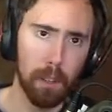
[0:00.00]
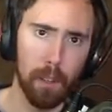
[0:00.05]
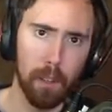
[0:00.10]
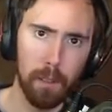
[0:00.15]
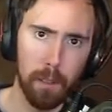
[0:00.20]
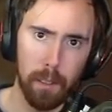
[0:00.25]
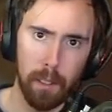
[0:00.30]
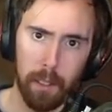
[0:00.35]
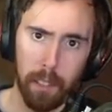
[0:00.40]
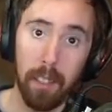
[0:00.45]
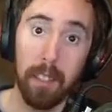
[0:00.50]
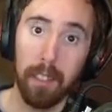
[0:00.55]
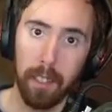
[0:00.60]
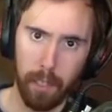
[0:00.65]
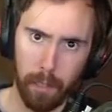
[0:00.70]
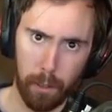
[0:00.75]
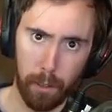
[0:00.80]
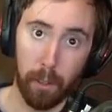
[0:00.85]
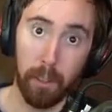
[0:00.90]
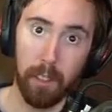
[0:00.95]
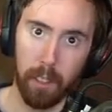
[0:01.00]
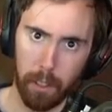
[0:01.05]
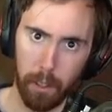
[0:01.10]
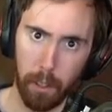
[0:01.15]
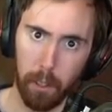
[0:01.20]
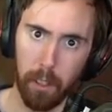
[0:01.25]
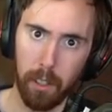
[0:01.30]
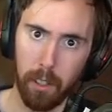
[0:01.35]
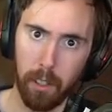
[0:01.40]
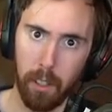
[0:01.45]
In which case, unsub from
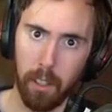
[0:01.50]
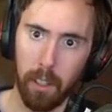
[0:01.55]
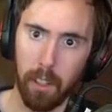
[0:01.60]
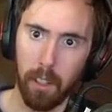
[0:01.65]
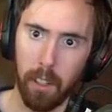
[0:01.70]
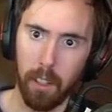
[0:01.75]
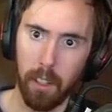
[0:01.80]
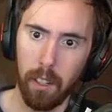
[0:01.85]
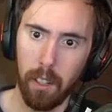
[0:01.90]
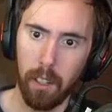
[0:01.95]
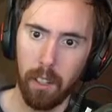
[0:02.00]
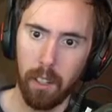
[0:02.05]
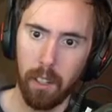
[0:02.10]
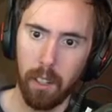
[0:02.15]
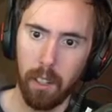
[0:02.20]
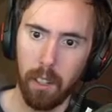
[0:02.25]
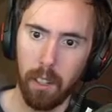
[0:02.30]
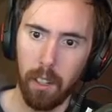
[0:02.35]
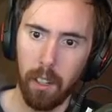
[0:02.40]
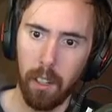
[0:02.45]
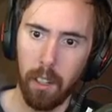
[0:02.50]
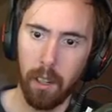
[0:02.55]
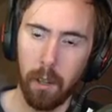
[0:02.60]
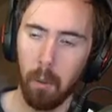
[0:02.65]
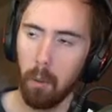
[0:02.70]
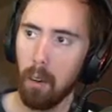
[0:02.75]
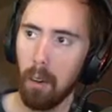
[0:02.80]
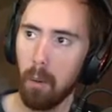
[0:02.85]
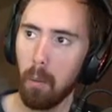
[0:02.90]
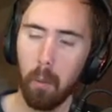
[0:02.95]
him tomorrow. If
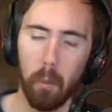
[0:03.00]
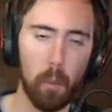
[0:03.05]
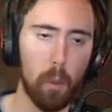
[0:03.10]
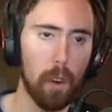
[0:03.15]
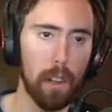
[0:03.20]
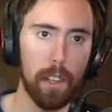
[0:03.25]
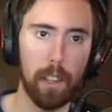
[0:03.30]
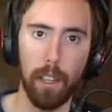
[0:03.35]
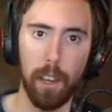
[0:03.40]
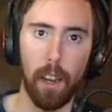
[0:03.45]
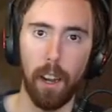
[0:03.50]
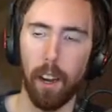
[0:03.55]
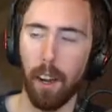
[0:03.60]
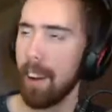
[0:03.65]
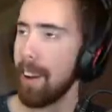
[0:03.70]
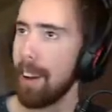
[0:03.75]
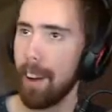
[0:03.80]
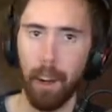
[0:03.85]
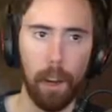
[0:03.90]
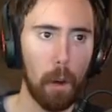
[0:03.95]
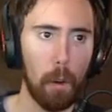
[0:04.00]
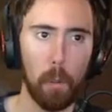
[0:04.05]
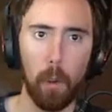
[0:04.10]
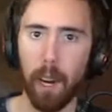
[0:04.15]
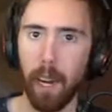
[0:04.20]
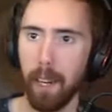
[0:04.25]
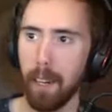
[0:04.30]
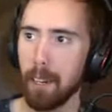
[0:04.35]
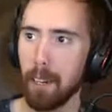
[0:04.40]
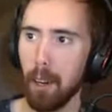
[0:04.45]
you enjoy Asmongold because
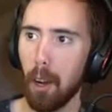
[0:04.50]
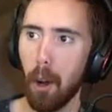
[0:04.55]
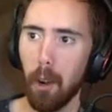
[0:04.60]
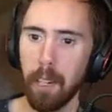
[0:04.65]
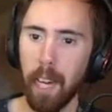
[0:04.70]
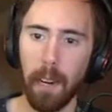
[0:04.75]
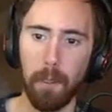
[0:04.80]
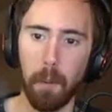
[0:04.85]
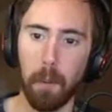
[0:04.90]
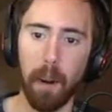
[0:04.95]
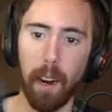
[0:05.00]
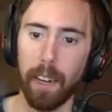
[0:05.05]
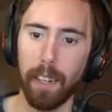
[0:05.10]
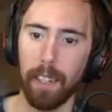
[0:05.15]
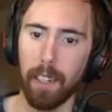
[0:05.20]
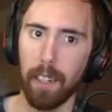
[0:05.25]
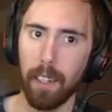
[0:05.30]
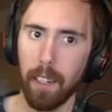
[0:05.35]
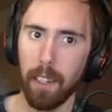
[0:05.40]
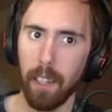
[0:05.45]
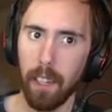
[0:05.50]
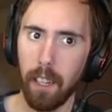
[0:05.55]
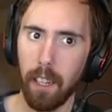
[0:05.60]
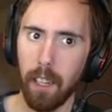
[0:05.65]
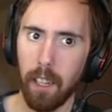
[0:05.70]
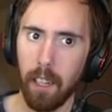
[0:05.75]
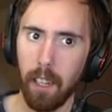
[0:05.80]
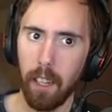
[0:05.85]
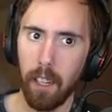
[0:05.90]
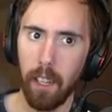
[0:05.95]
he's human, he makes you laugh and he
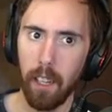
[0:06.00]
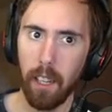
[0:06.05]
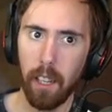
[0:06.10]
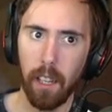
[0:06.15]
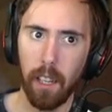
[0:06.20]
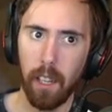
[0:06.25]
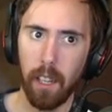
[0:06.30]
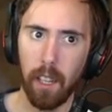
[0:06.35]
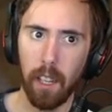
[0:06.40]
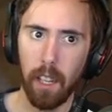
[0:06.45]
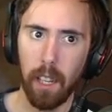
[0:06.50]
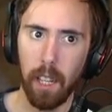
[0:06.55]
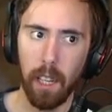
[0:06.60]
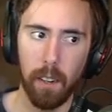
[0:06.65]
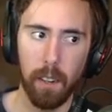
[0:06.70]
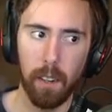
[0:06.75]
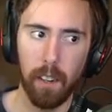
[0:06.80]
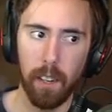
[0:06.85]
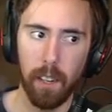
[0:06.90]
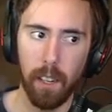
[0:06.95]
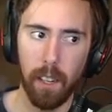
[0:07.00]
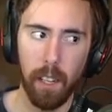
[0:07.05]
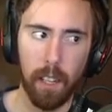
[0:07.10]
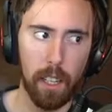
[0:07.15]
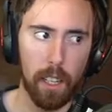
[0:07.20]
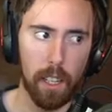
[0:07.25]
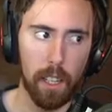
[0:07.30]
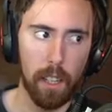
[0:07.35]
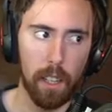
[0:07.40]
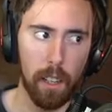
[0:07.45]
entertains you, then
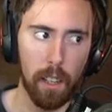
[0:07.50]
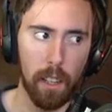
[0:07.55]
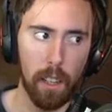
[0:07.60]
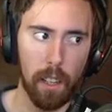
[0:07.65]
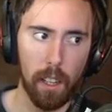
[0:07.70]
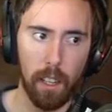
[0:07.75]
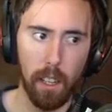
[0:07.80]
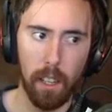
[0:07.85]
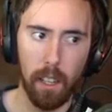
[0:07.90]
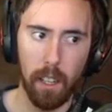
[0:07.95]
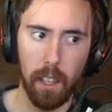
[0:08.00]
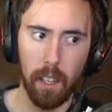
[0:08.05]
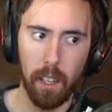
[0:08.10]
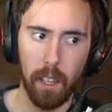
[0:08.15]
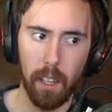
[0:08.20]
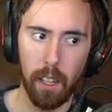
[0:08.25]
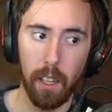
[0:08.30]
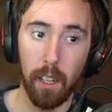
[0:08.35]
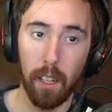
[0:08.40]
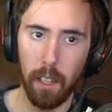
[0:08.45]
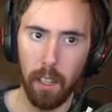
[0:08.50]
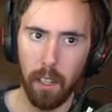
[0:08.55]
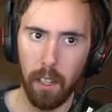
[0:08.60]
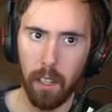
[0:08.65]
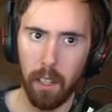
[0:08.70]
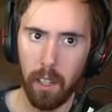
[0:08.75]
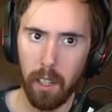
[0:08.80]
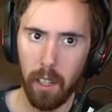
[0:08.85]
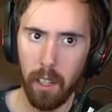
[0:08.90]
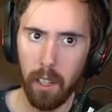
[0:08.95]
stay subbed and watch his
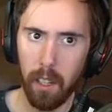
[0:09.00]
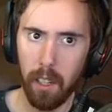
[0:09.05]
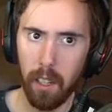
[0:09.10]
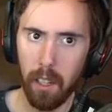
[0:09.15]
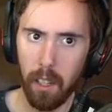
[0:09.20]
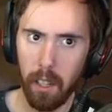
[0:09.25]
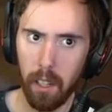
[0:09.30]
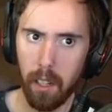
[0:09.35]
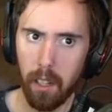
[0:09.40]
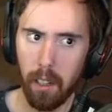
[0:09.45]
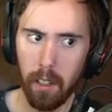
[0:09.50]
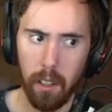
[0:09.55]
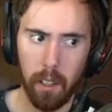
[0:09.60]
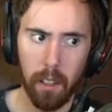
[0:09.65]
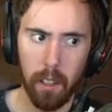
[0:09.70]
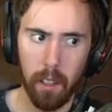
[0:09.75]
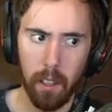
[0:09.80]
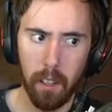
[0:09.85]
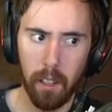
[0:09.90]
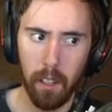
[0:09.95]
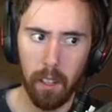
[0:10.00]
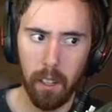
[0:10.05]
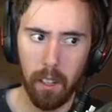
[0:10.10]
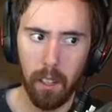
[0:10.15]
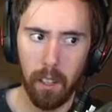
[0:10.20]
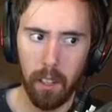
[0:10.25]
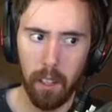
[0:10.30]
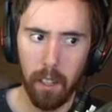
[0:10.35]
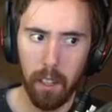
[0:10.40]
content because it's good.